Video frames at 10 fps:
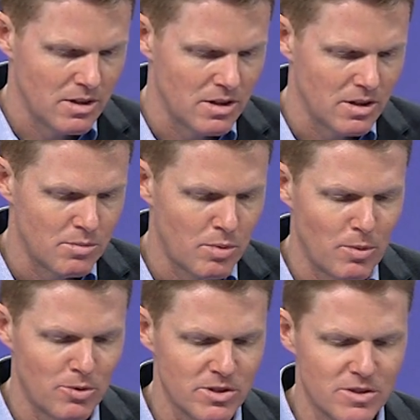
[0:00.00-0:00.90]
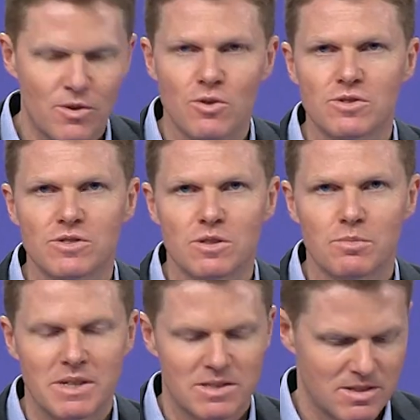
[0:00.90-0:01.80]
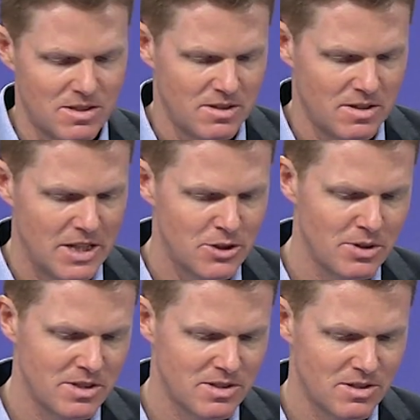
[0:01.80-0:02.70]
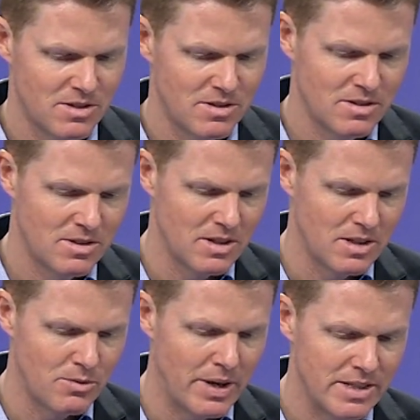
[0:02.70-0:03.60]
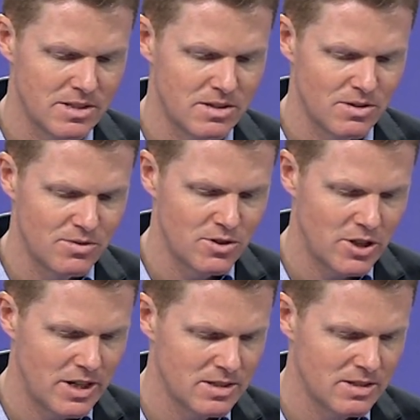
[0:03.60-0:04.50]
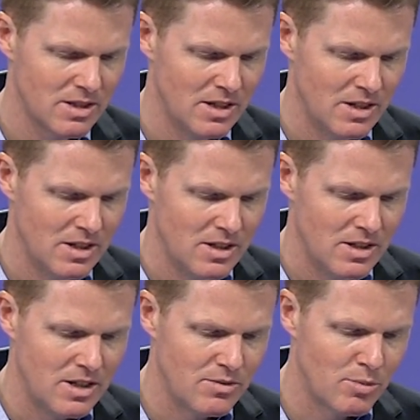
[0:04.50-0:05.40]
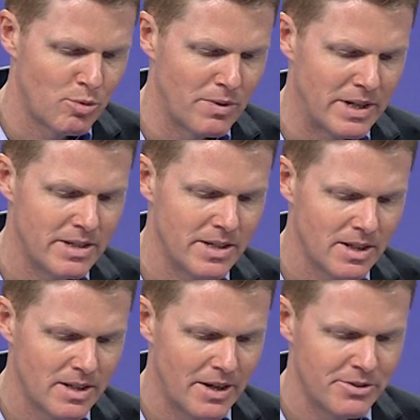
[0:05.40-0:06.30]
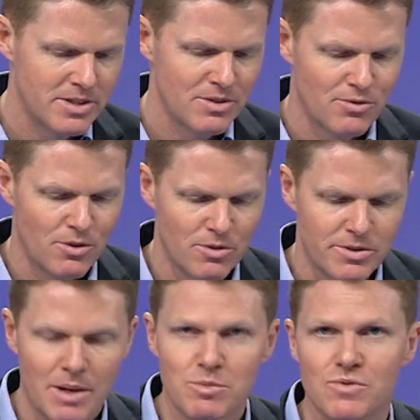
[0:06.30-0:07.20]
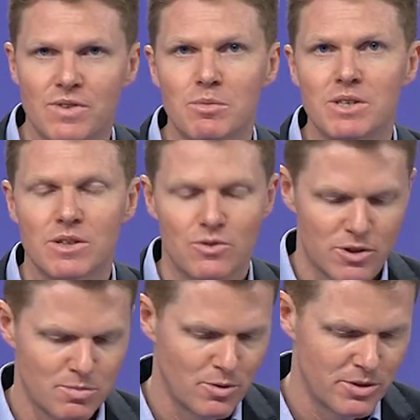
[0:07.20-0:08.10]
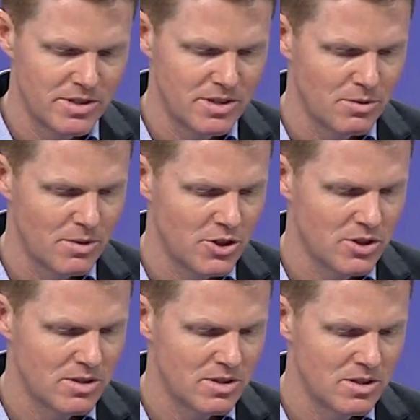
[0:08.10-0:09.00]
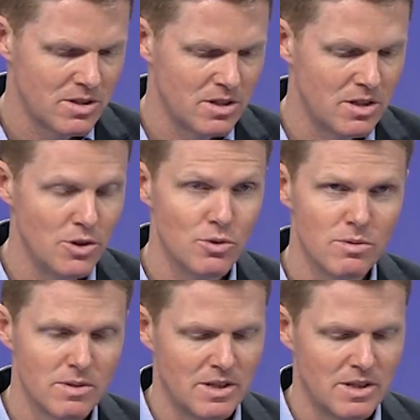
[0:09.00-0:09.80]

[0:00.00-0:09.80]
The proposal is focused on the best interests and rights of the child. It will provide legal clarity for all types of family and cross-border situations in the EU,